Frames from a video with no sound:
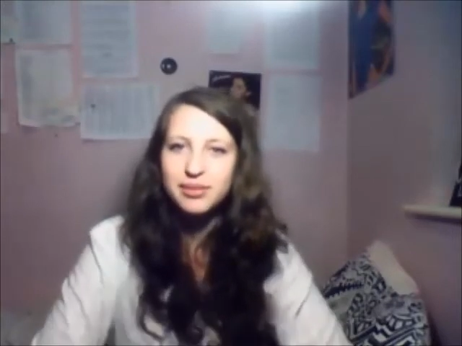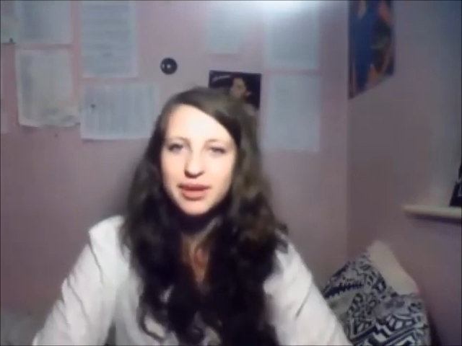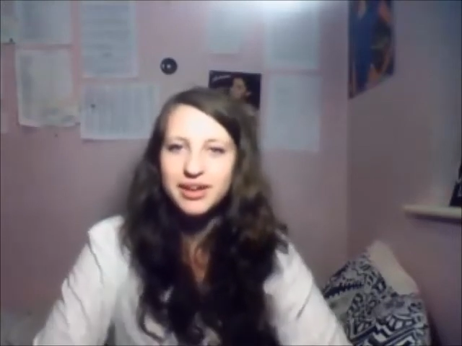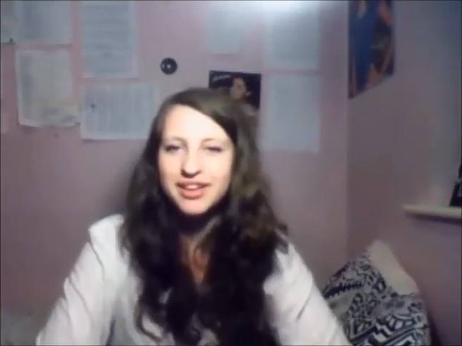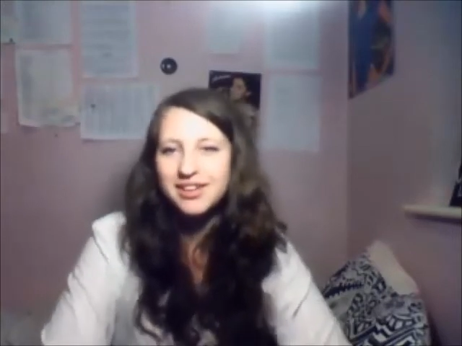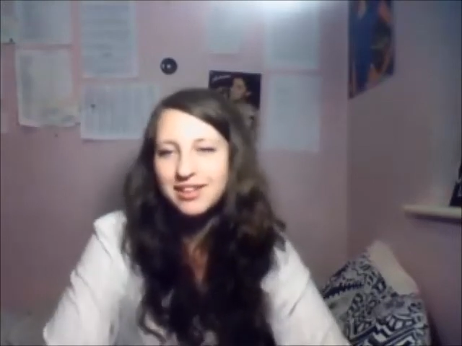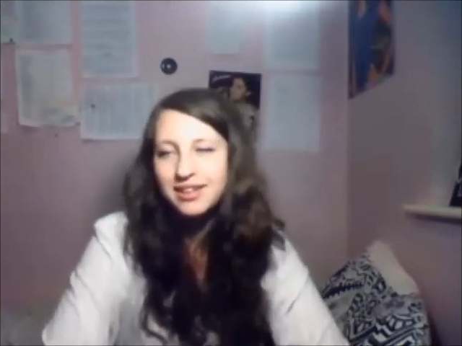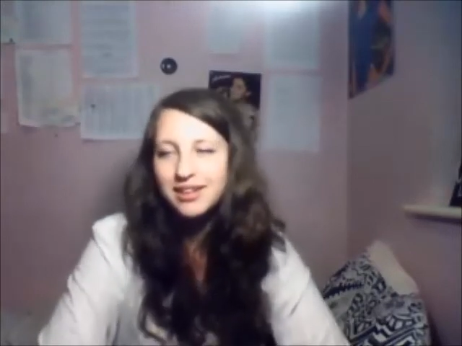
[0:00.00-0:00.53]
but
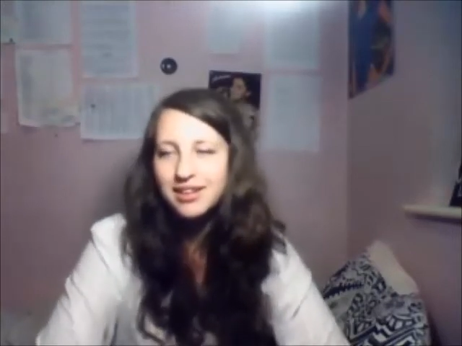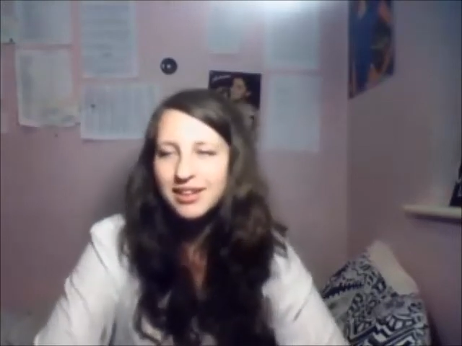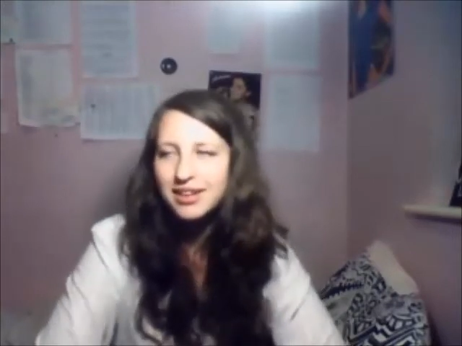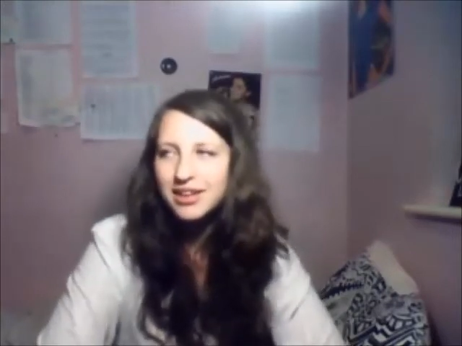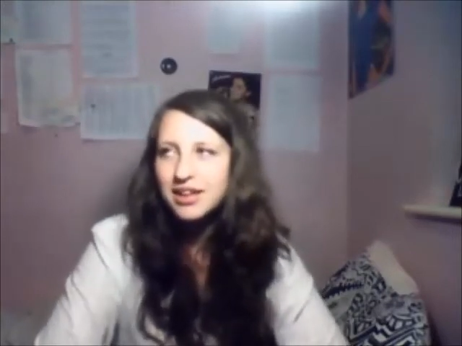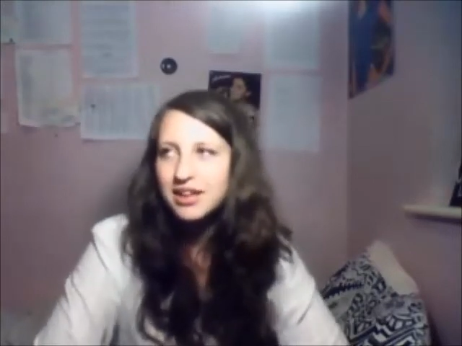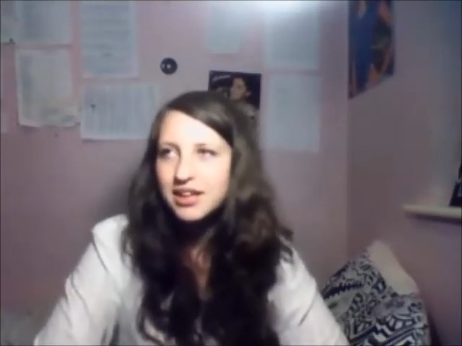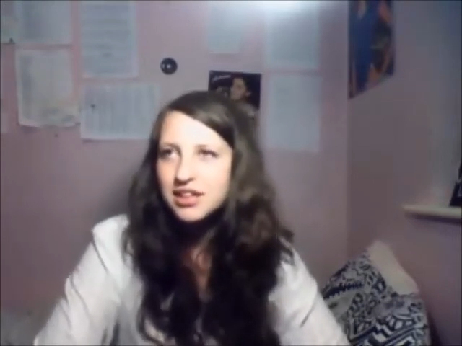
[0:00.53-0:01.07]

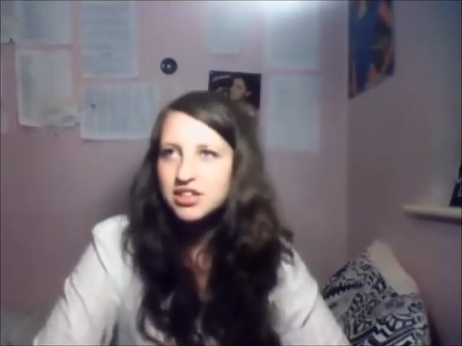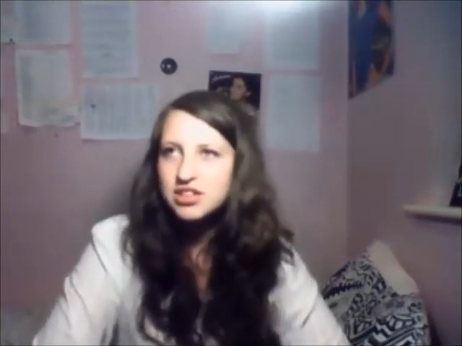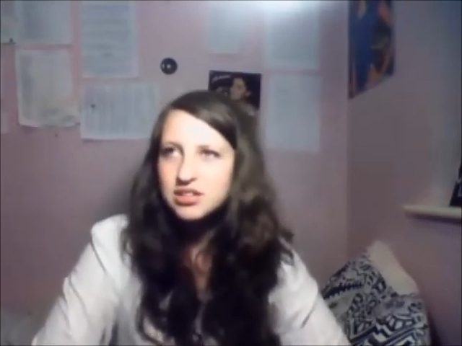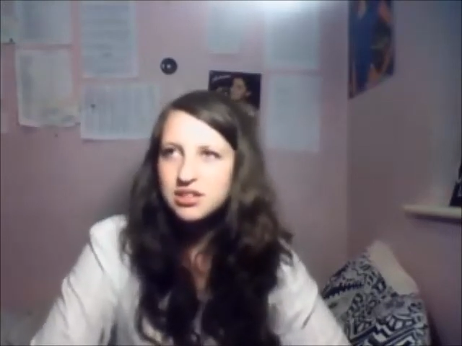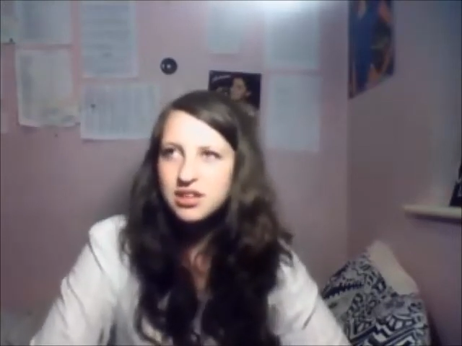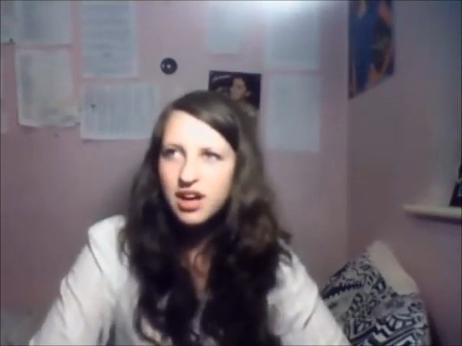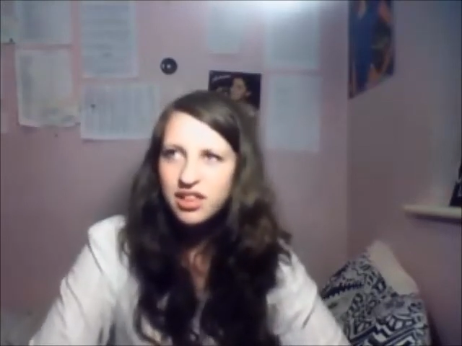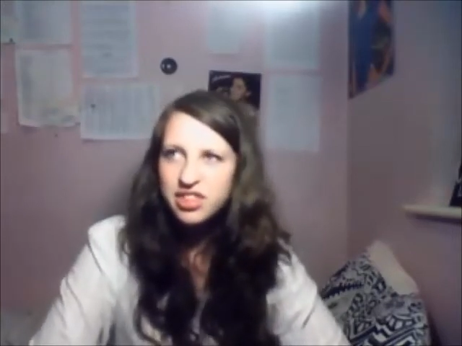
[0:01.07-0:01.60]

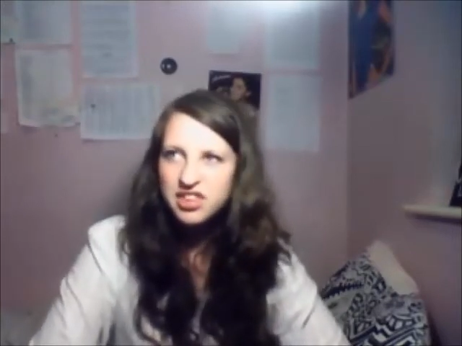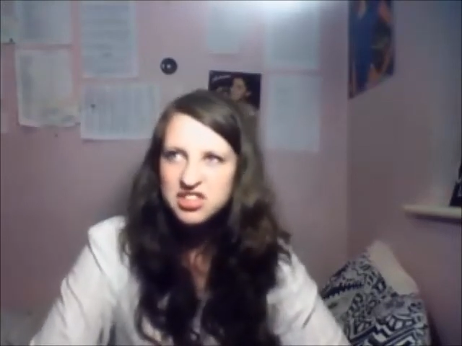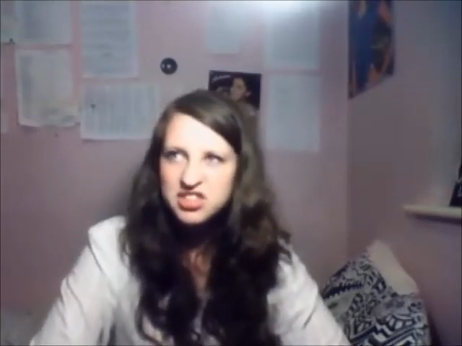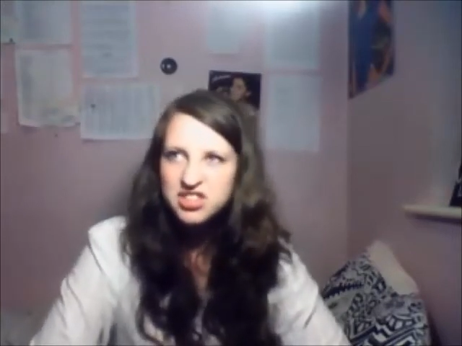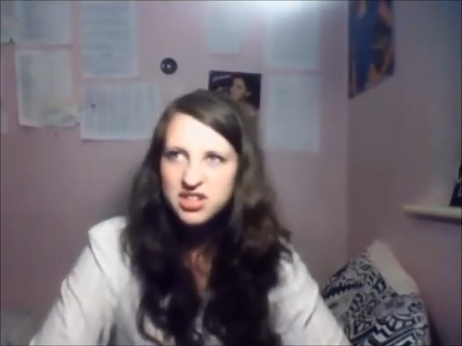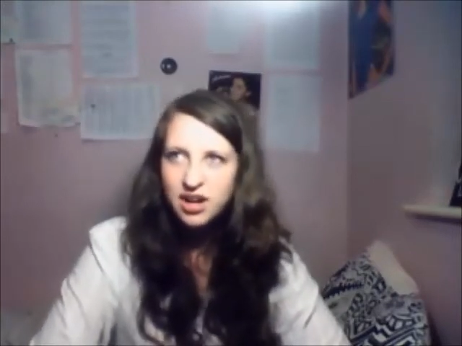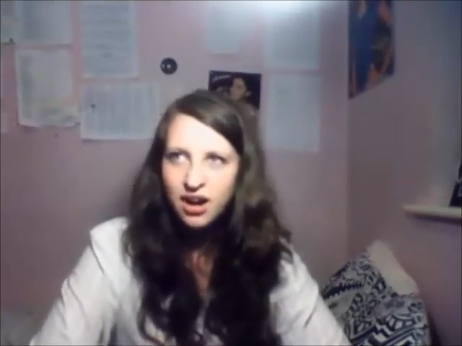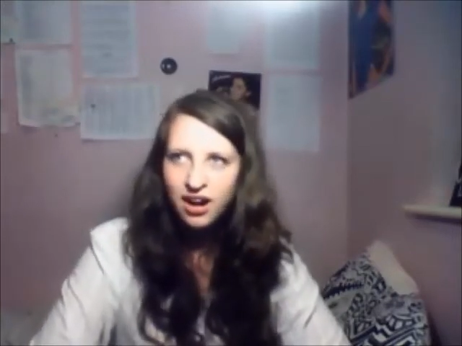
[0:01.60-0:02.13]
she's got the
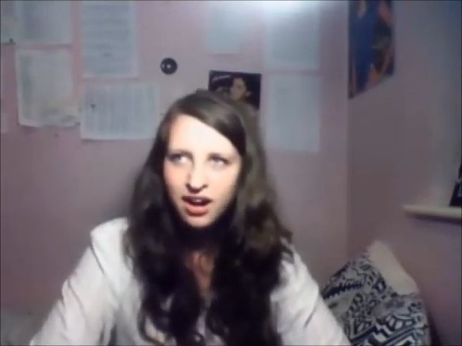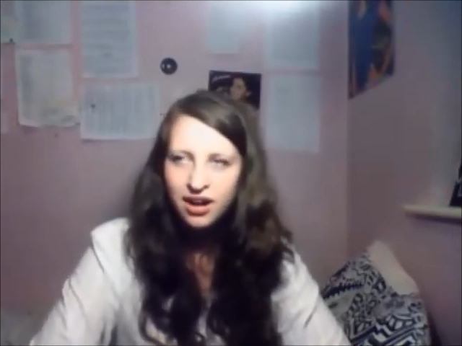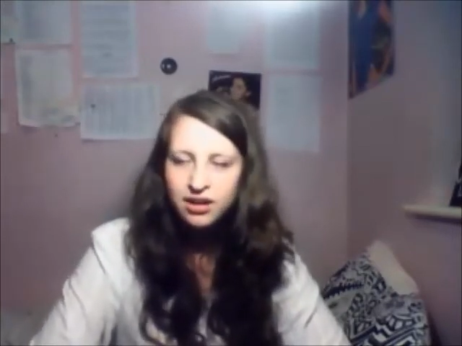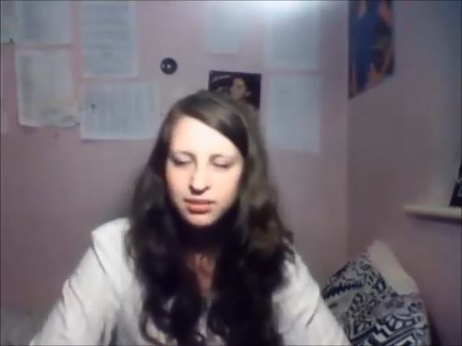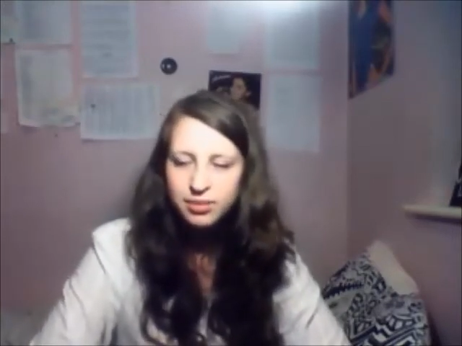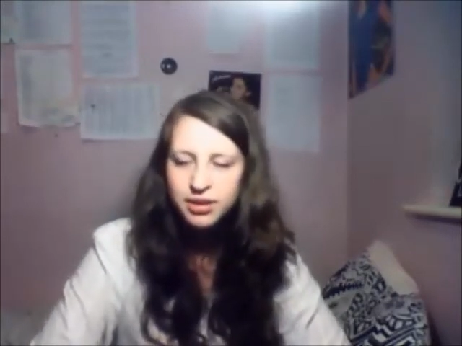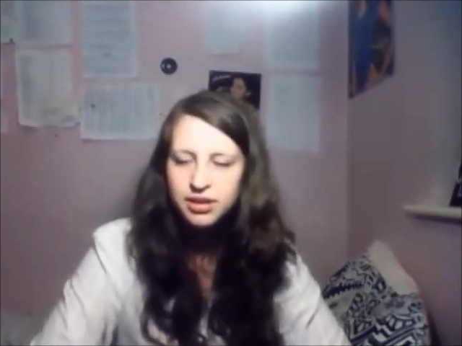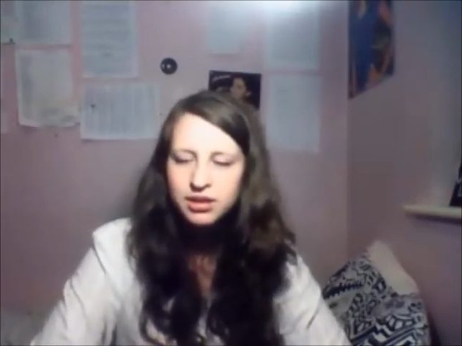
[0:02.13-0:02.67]
job!